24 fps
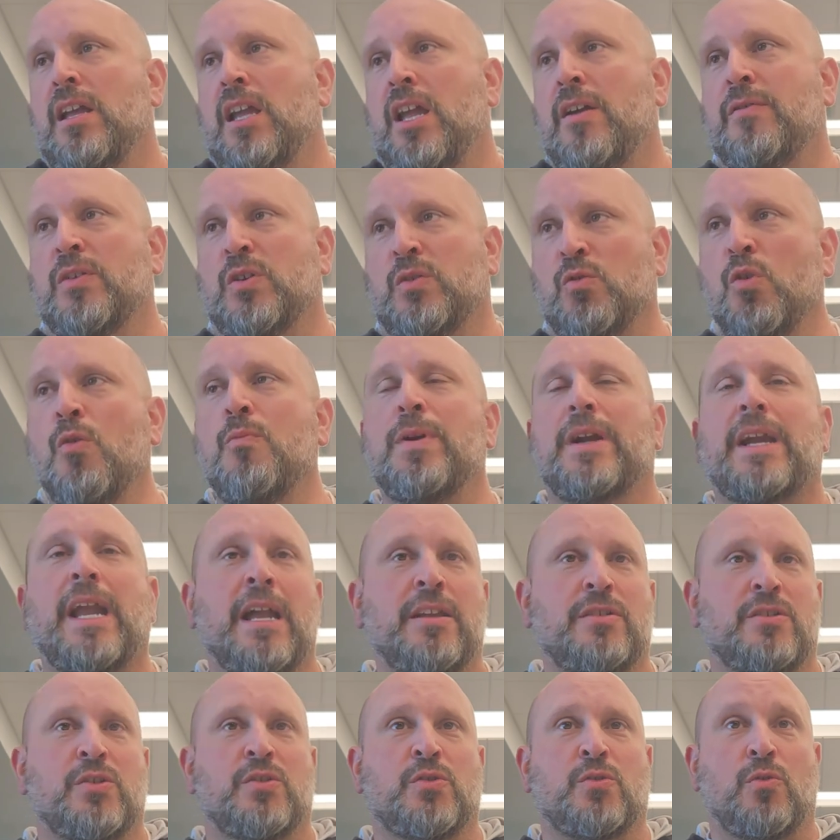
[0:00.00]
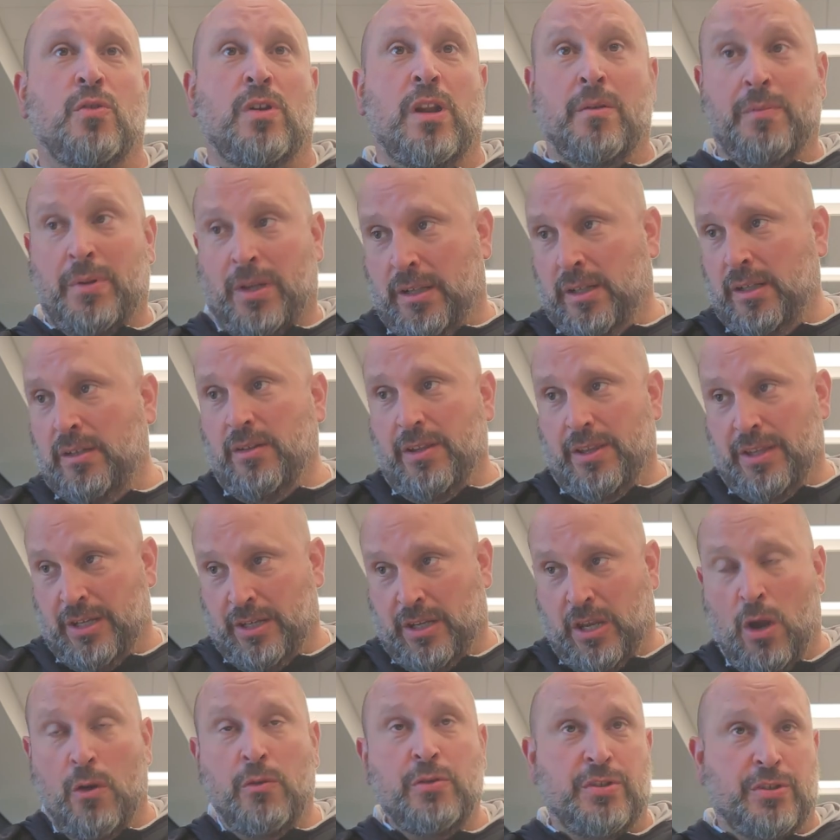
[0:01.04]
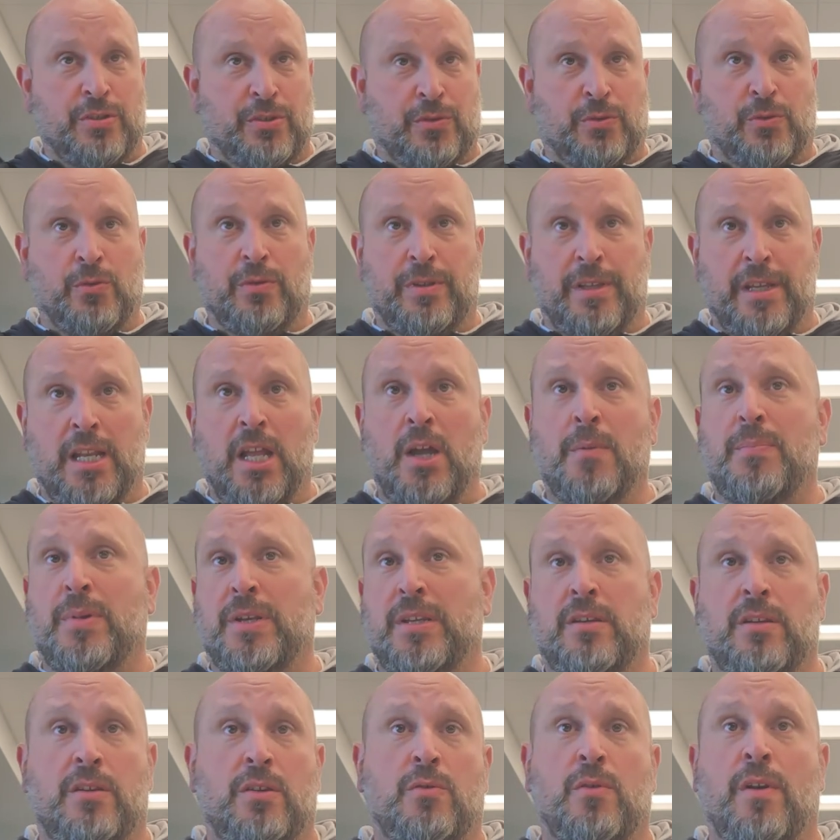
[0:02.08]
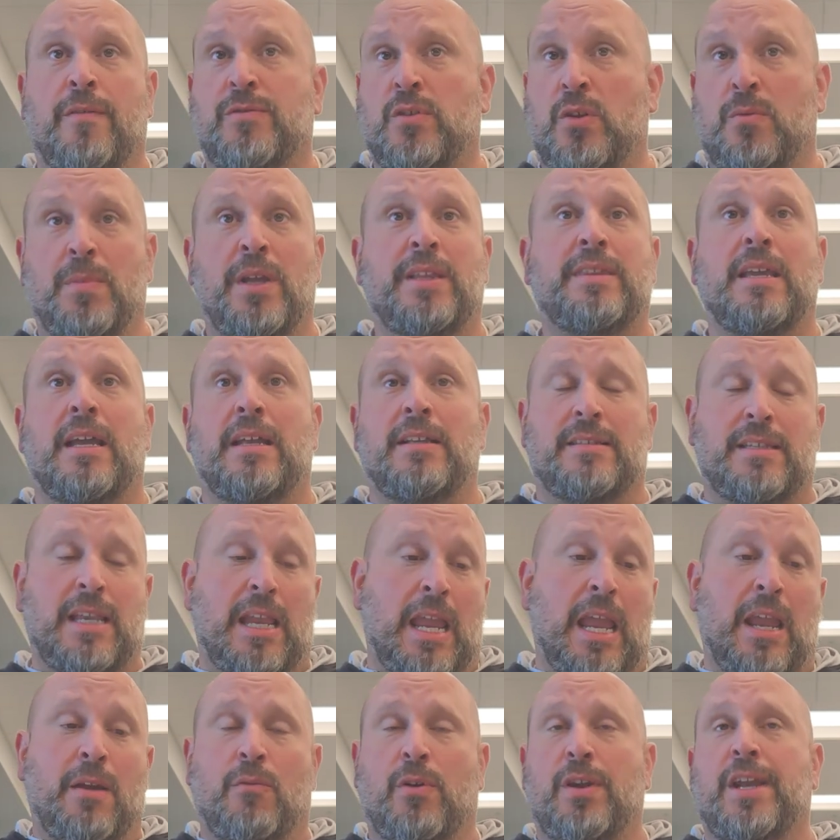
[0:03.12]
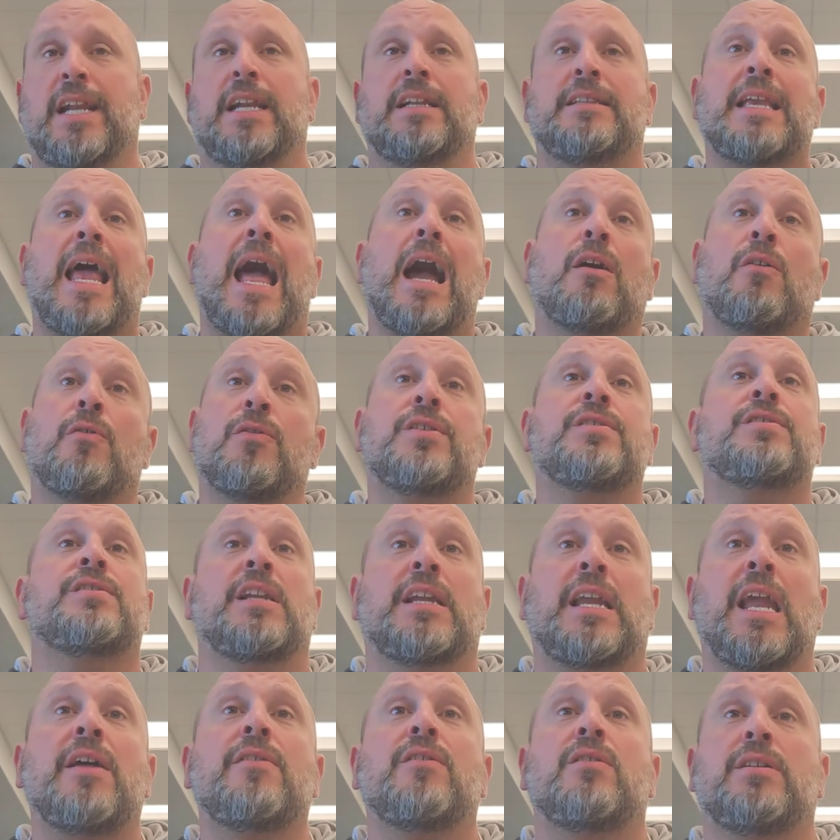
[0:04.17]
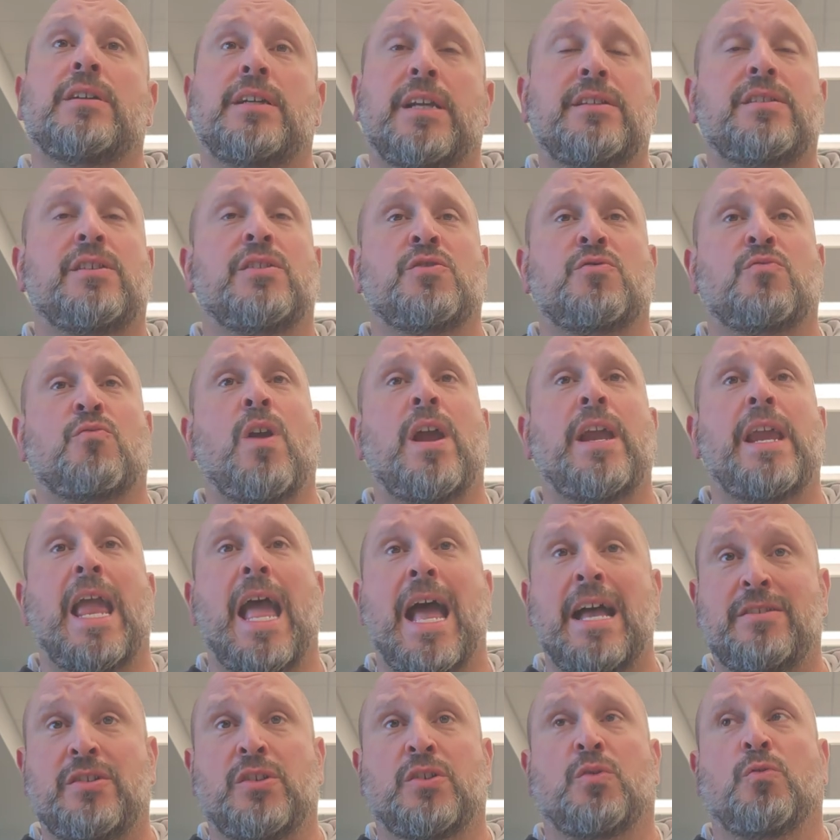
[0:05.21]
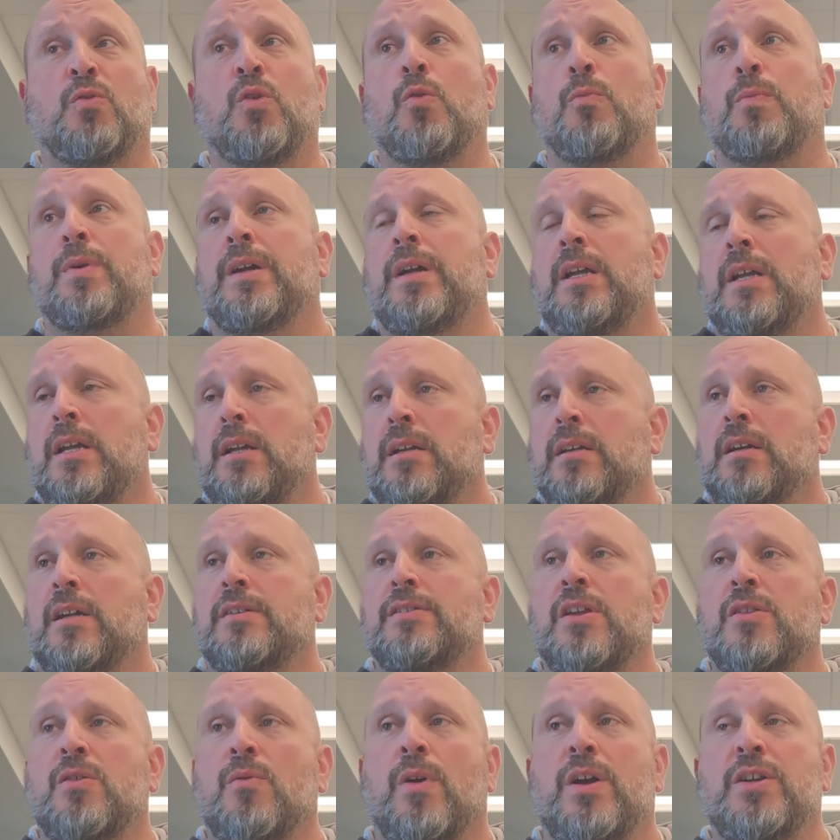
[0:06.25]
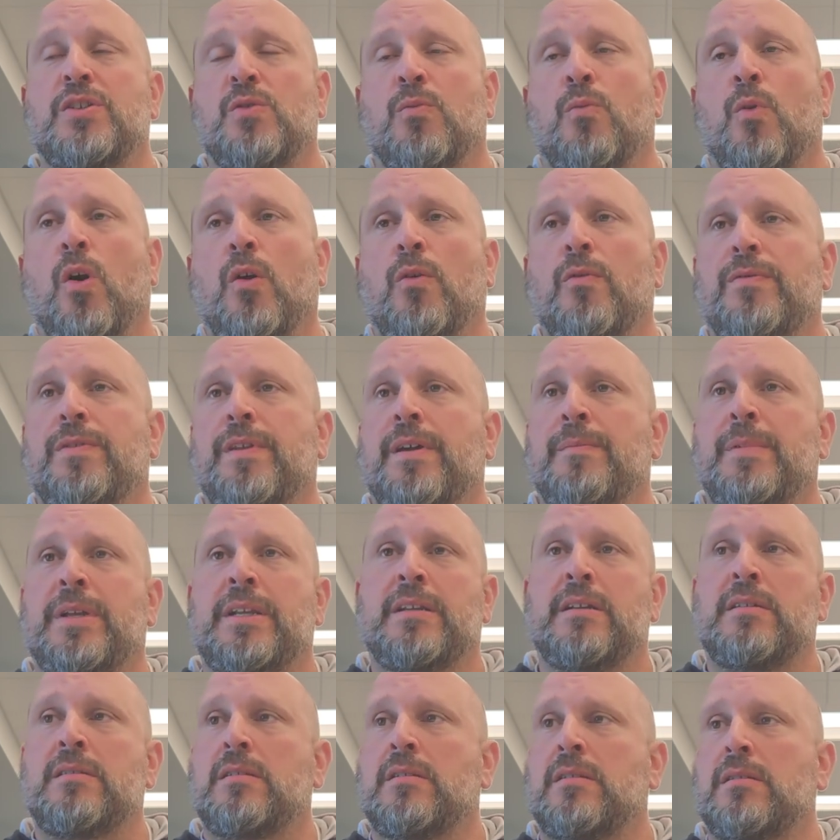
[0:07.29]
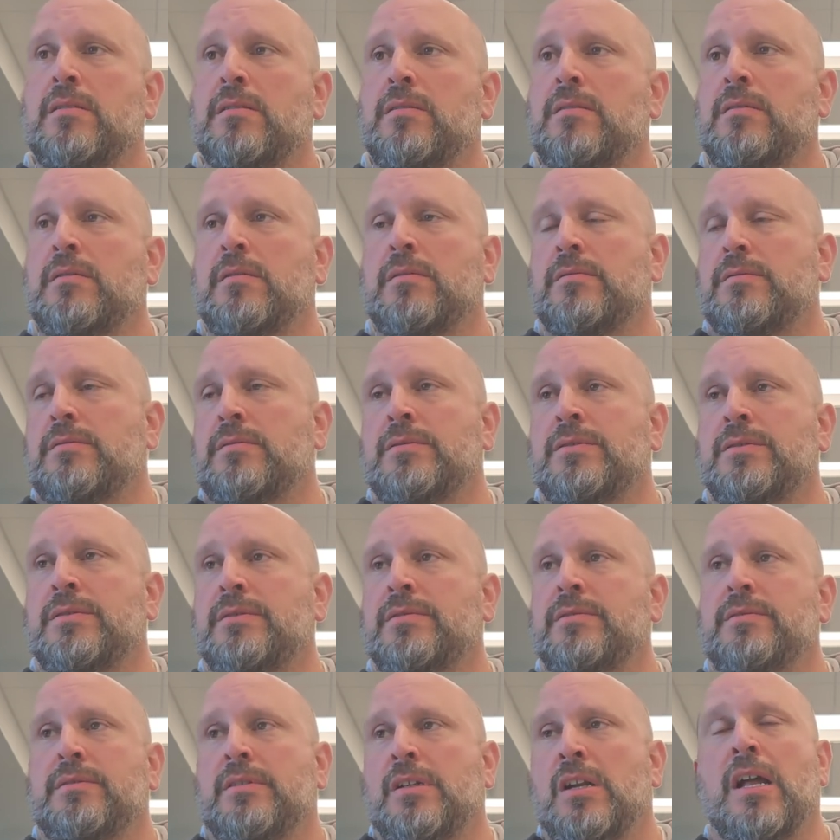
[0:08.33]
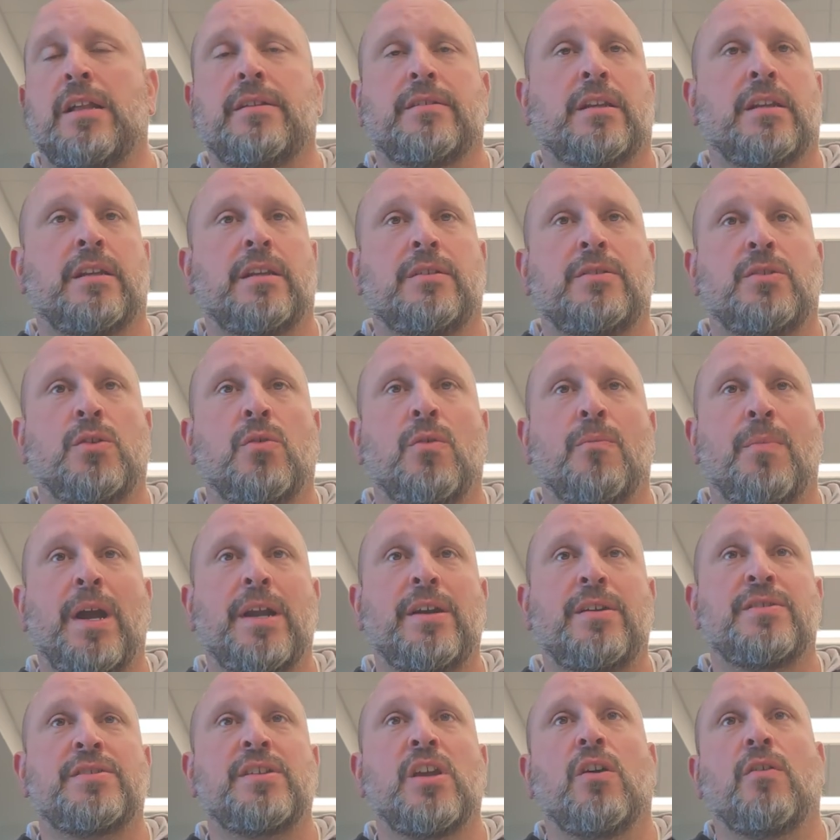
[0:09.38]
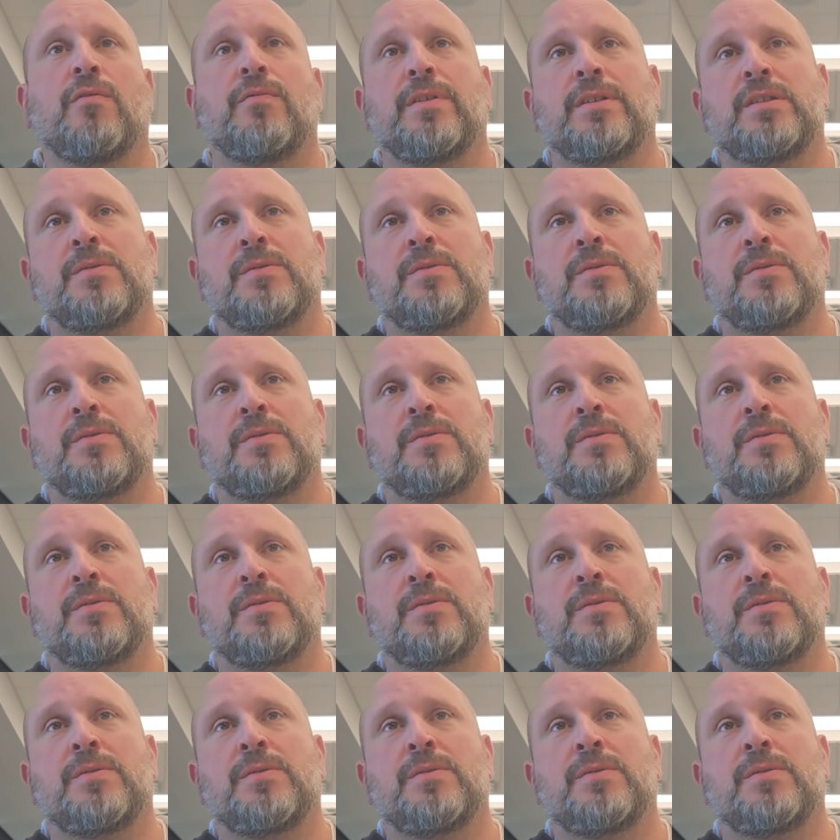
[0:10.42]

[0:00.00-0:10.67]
If a group of guys are screwing up, clearly the coach has screwed that up, and you have to admit that and say, hey, we got to tackle this together and get this right as a group, because otherwise you won't. I mean, you're not going to do it by yourself,